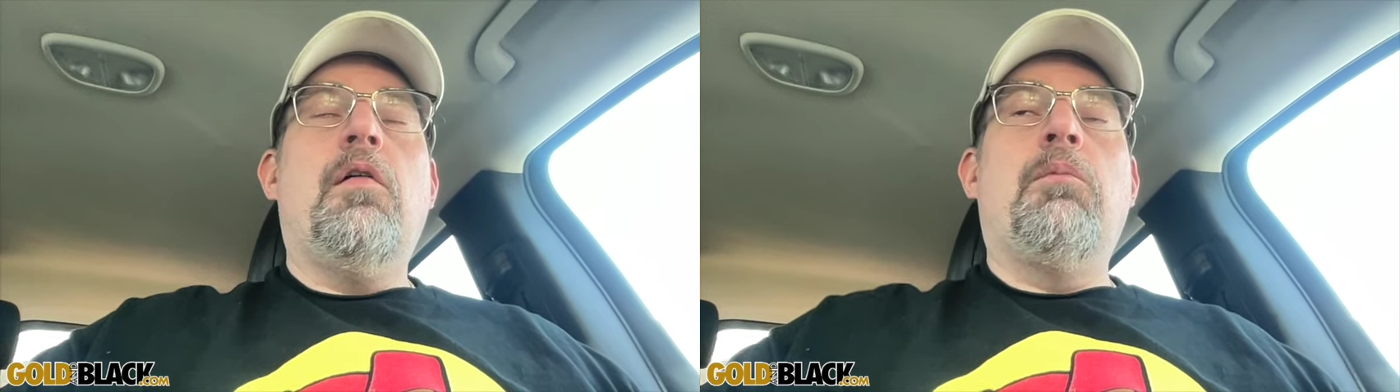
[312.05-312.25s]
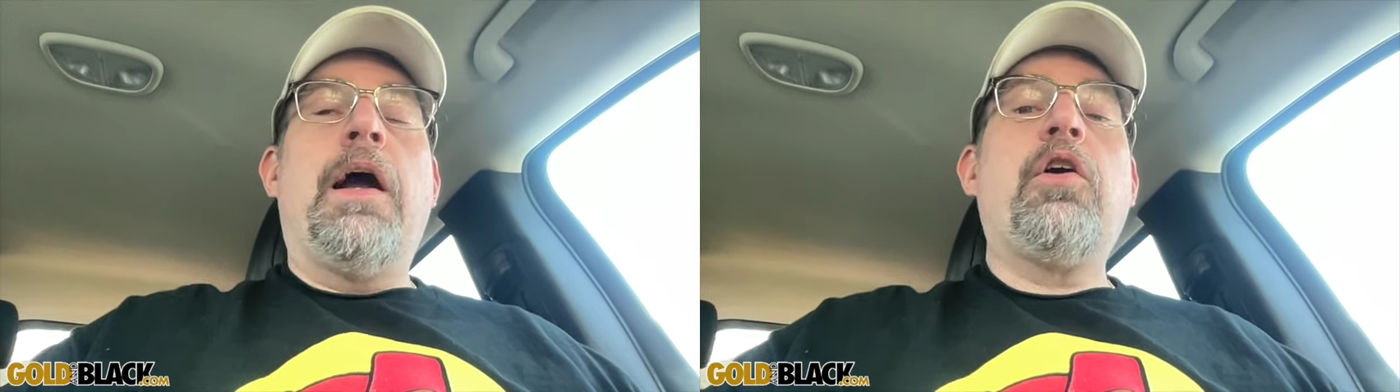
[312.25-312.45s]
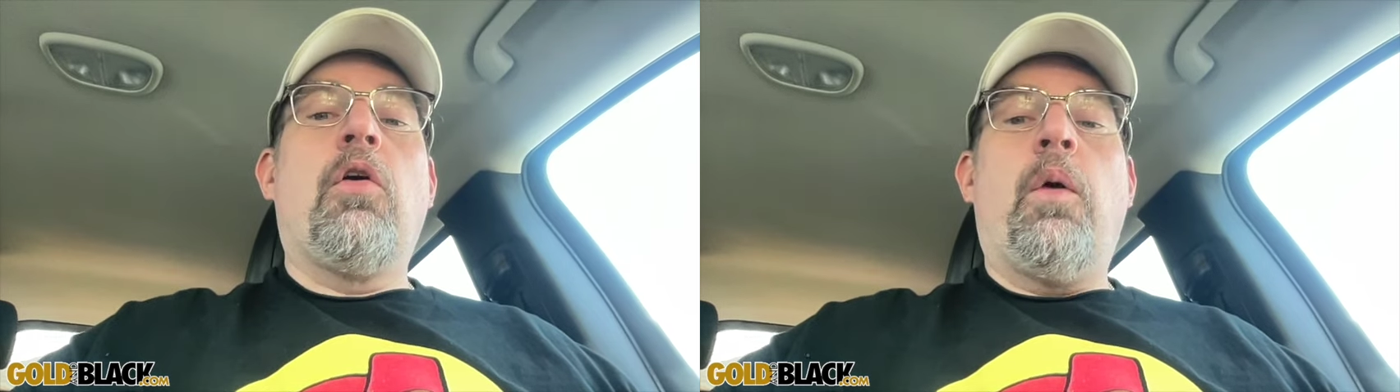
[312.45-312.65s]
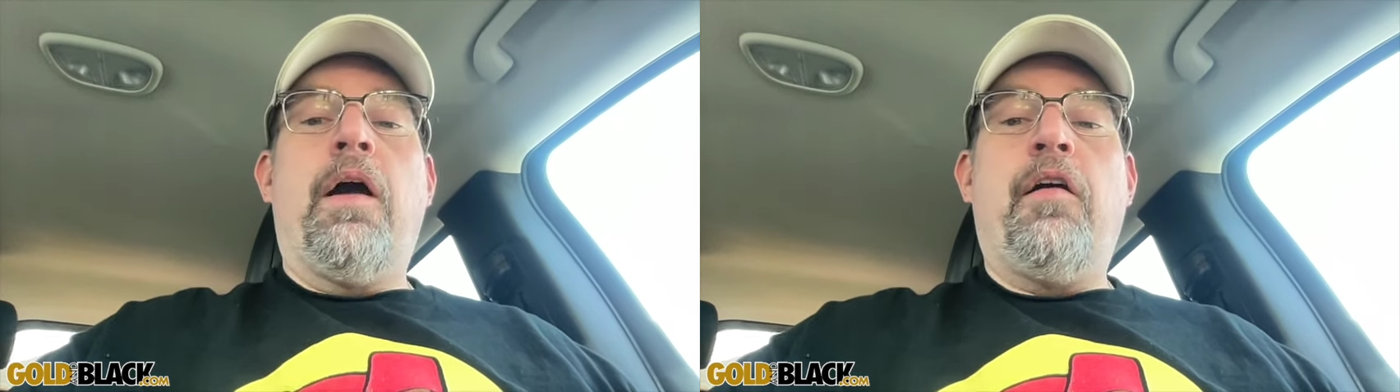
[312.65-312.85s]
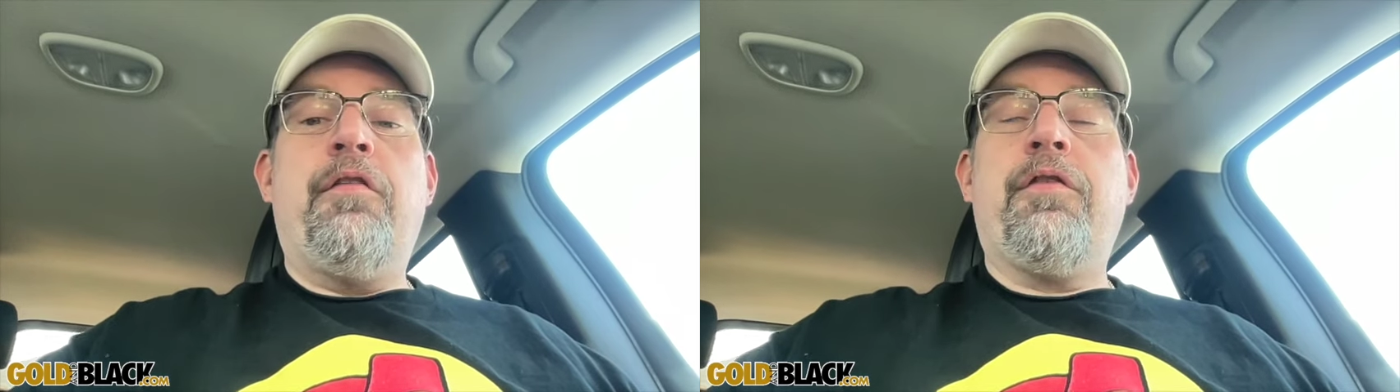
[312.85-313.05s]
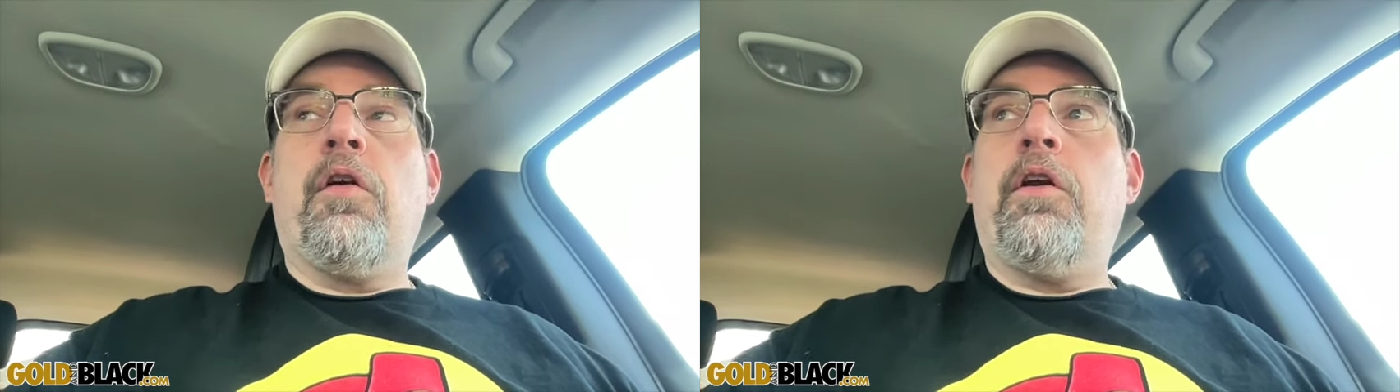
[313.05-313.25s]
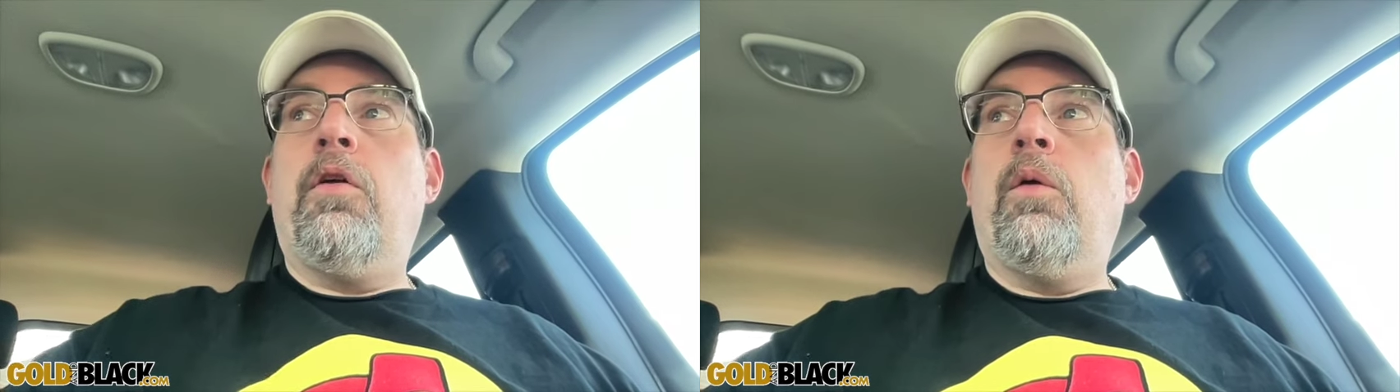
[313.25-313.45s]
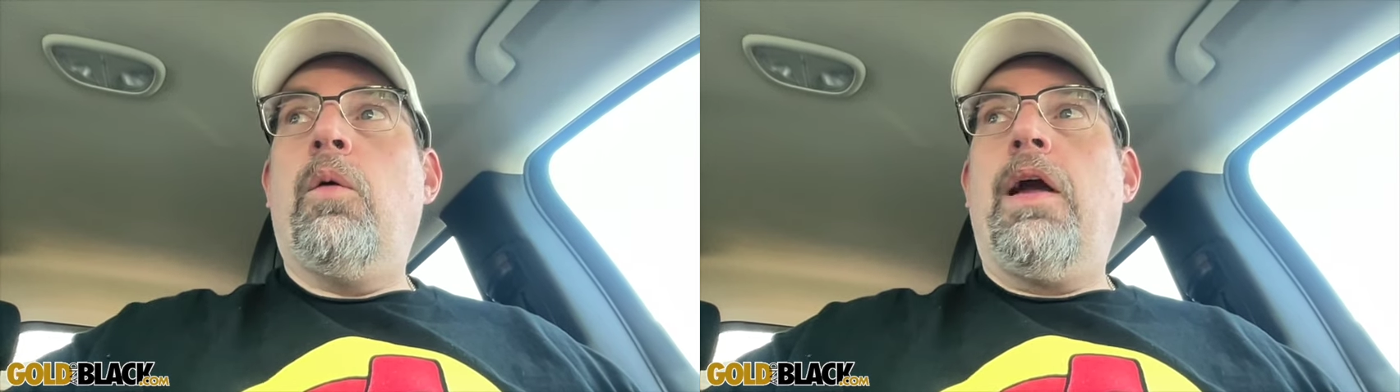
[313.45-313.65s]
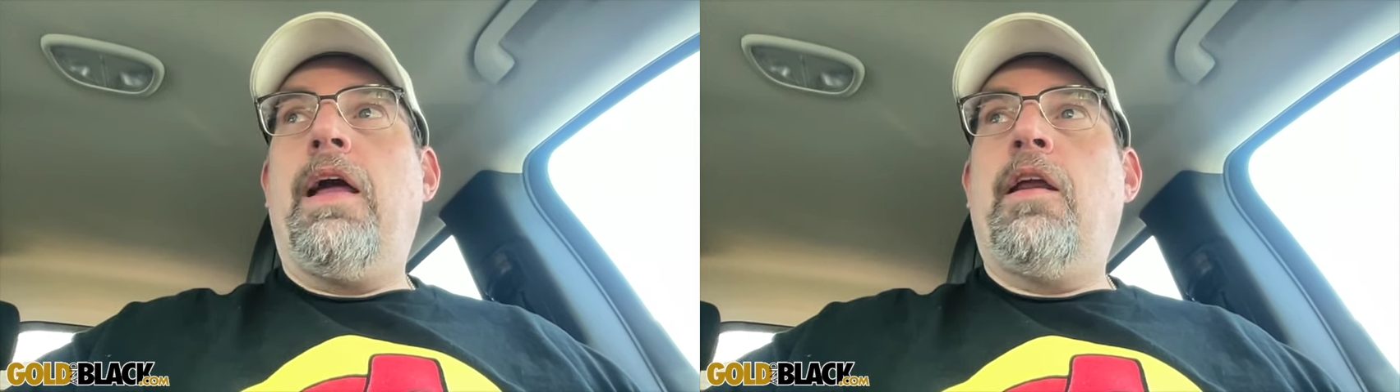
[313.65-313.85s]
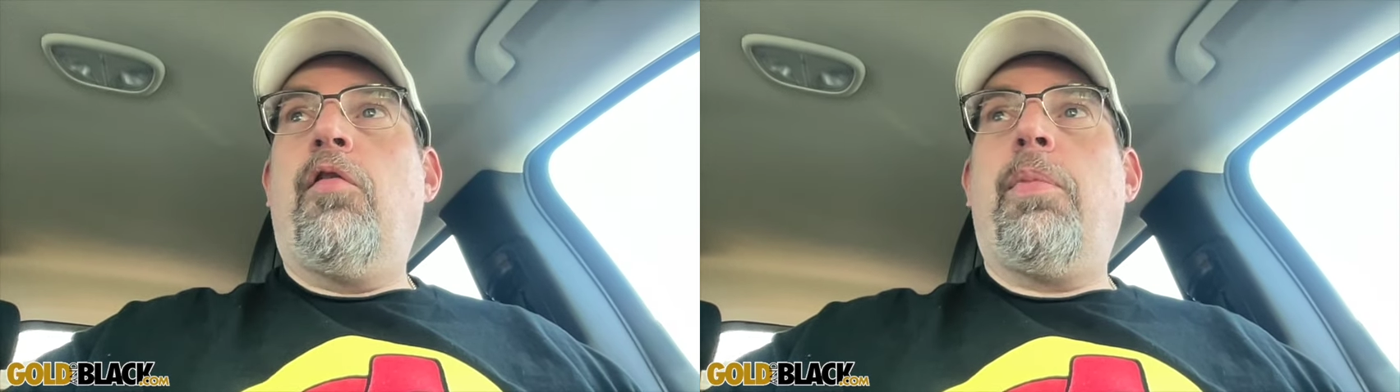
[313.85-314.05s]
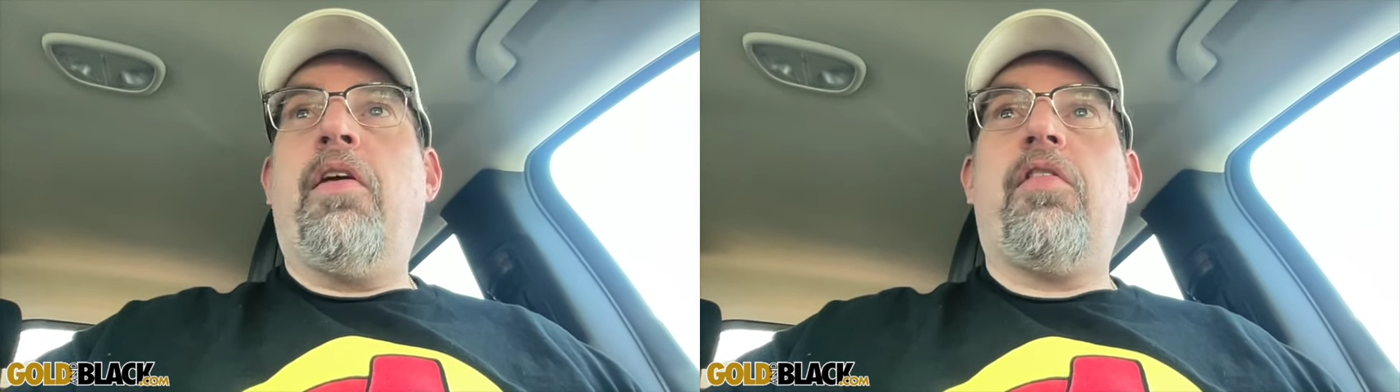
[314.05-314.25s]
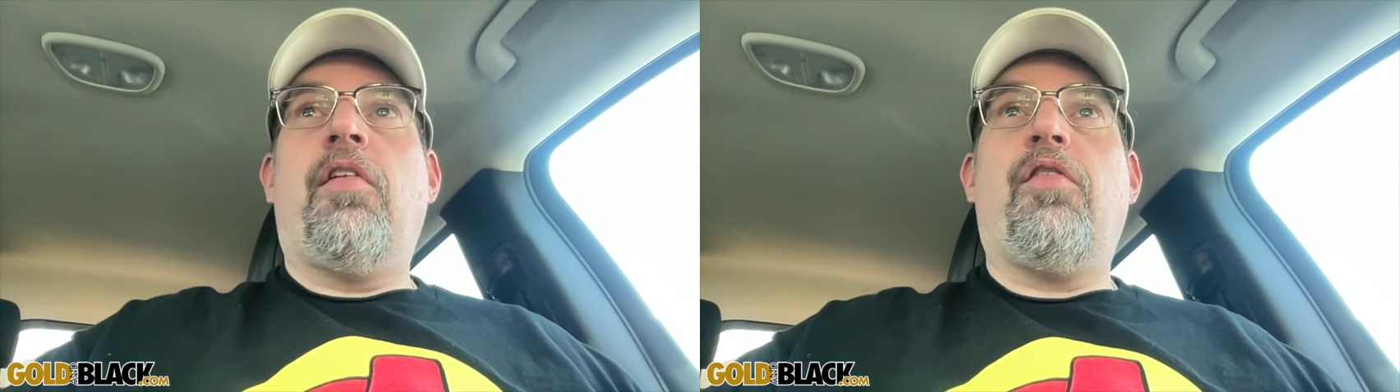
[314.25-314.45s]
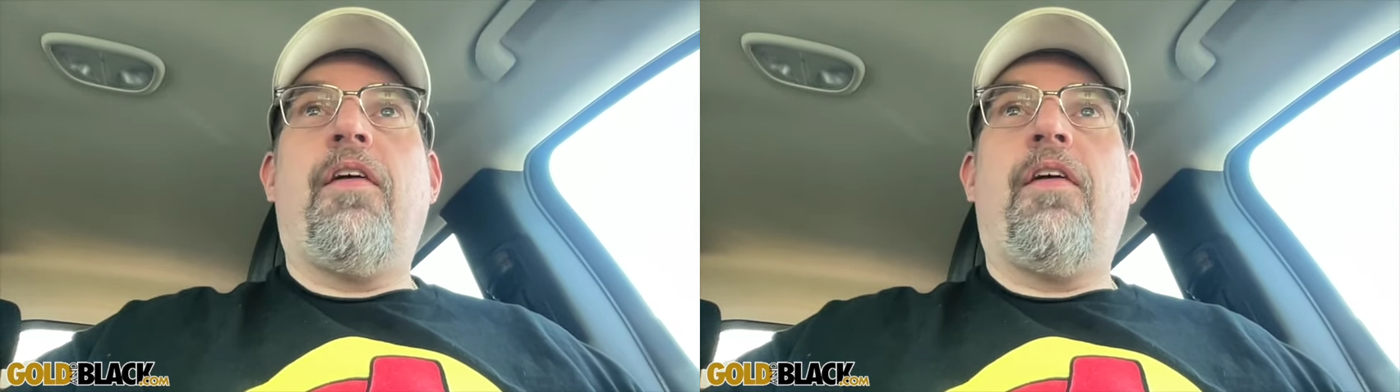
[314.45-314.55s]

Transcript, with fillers: microwave for you 80s Pistons